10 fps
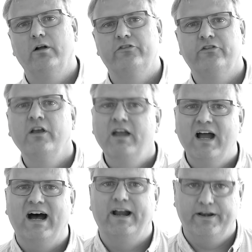ones,
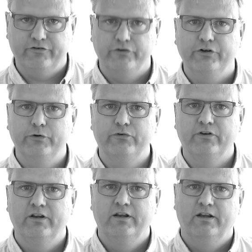are
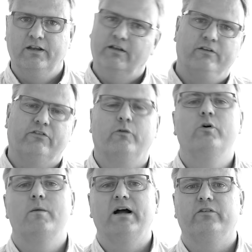introduced. So
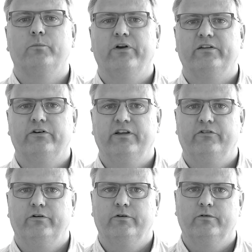who am I to break
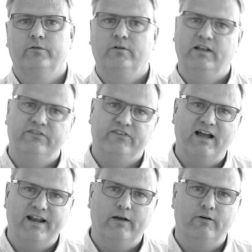tradition? Let's
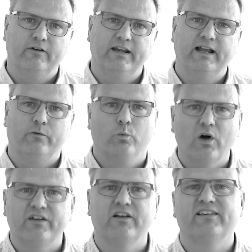start out looking at
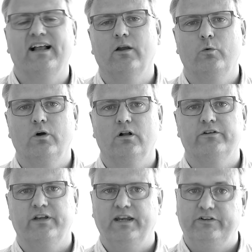what does hello world
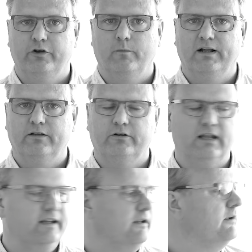in QML look
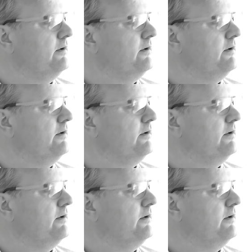like